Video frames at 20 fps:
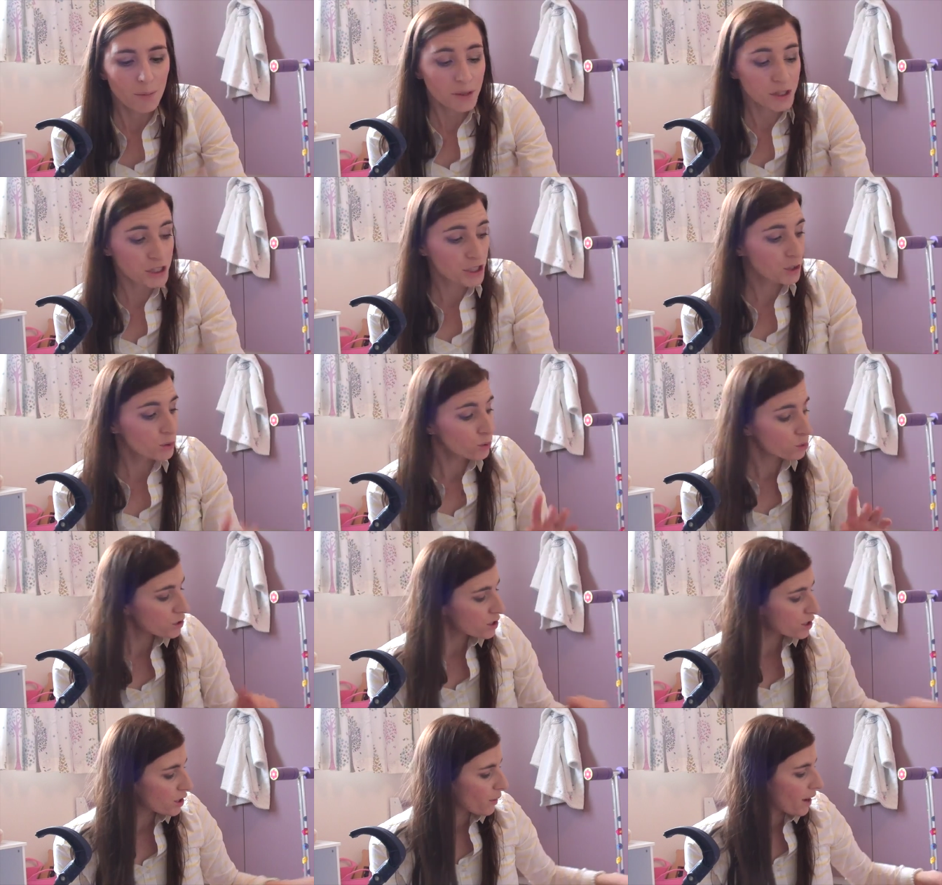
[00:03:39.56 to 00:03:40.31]
but she
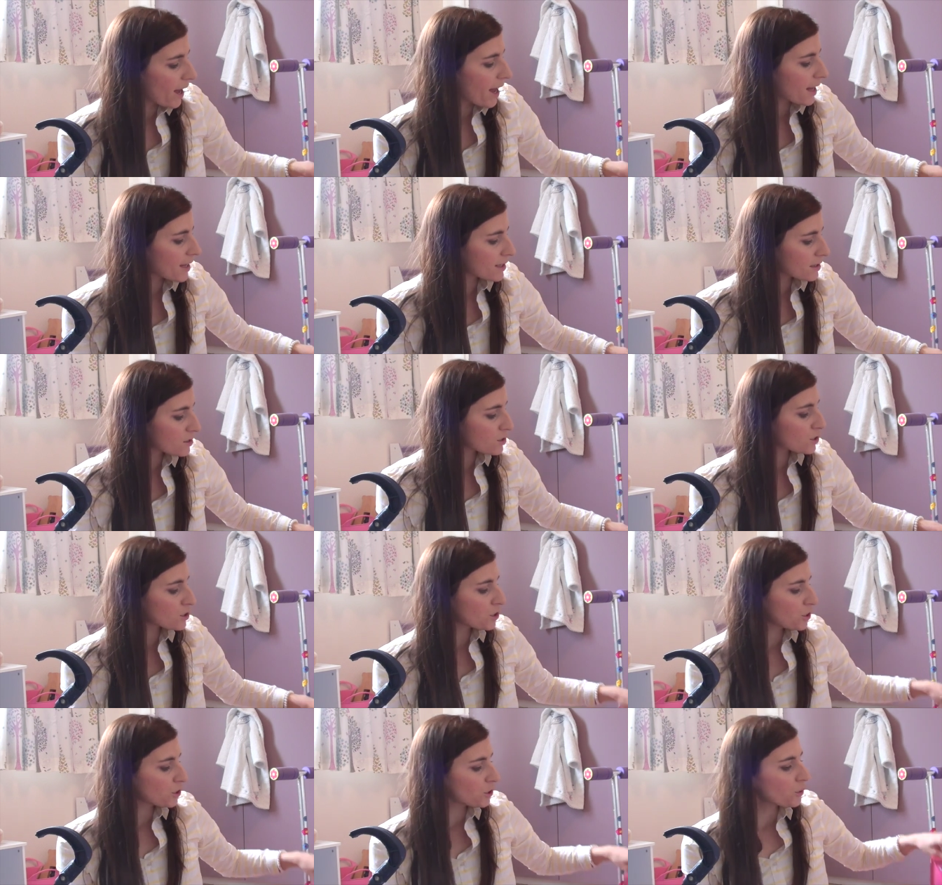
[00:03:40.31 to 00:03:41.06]
also
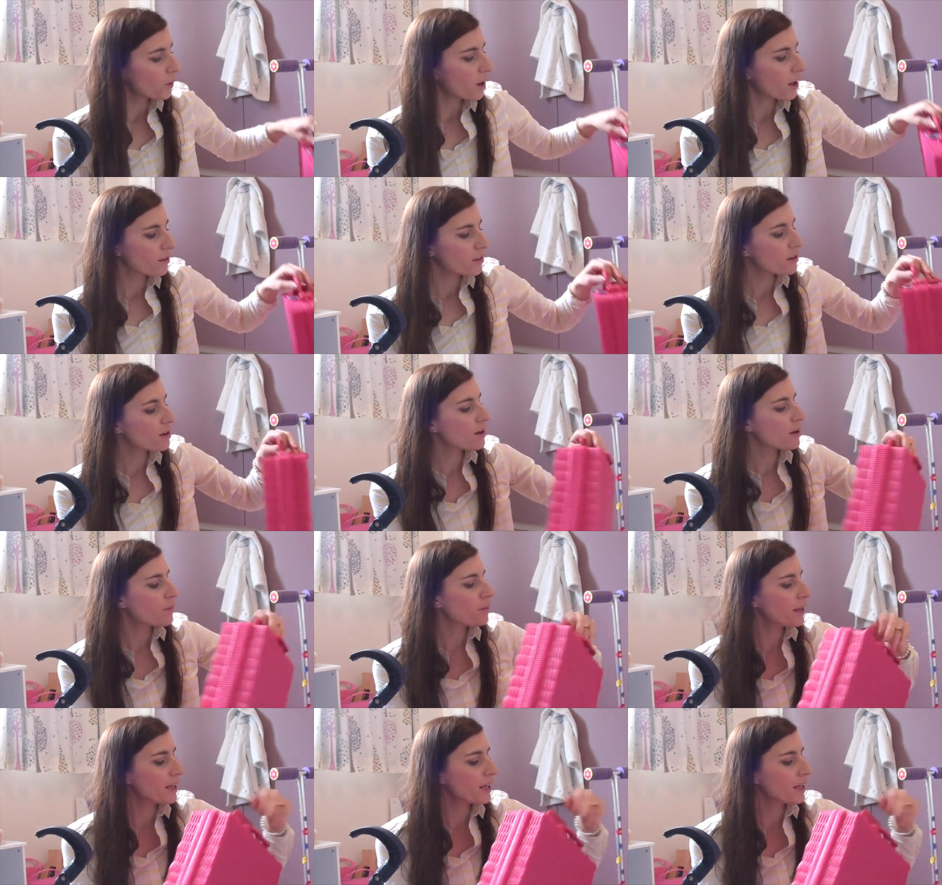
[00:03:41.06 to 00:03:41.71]
has two other